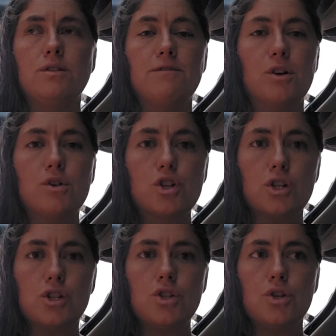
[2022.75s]

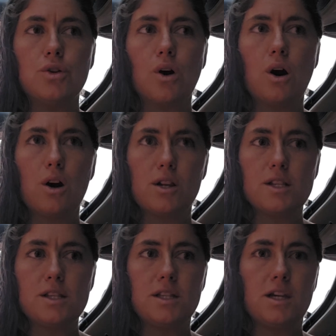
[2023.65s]
devotion to
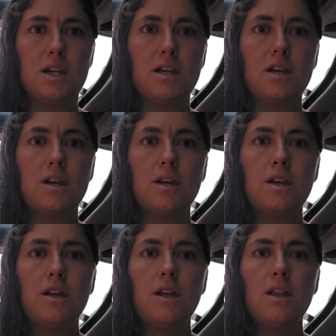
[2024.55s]
honesty,
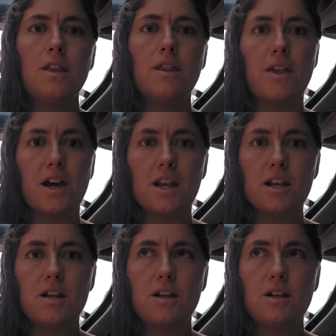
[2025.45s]
that
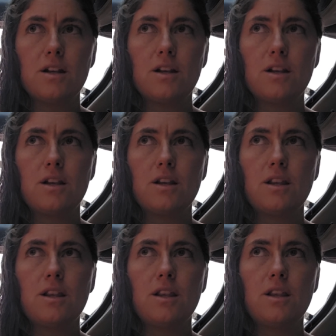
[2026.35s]

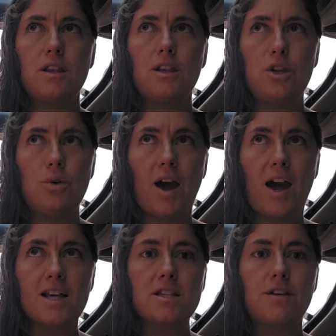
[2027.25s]
you
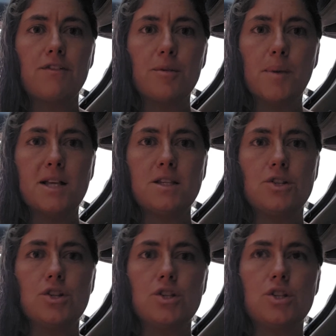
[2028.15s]
ask for
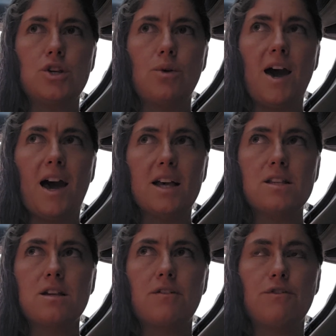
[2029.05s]
messages, you
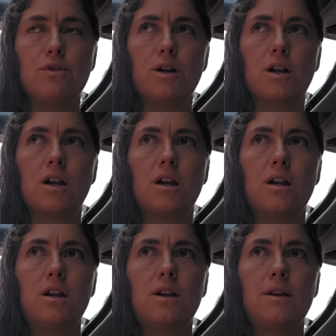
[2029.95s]
ask for
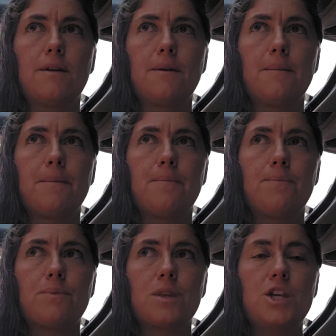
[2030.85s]

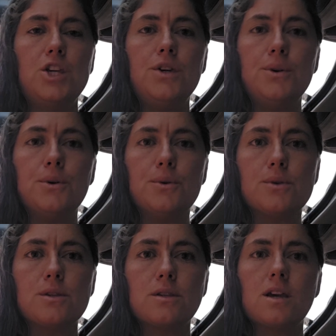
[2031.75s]

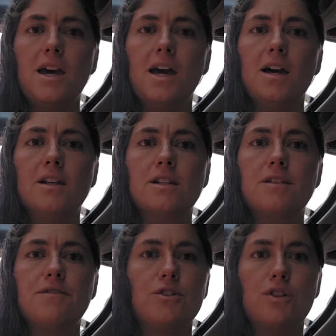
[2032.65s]
cues, and
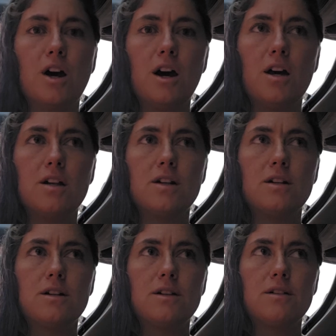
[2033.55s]
if you're not
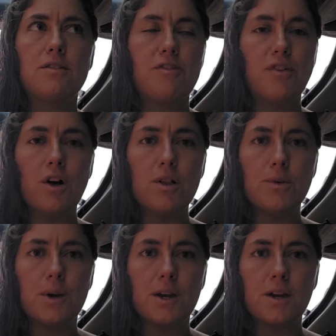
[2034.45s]

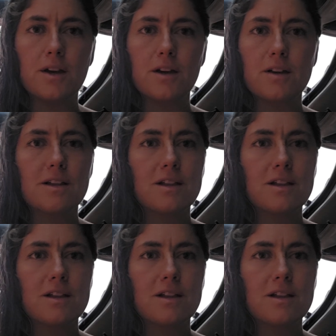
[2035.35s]
following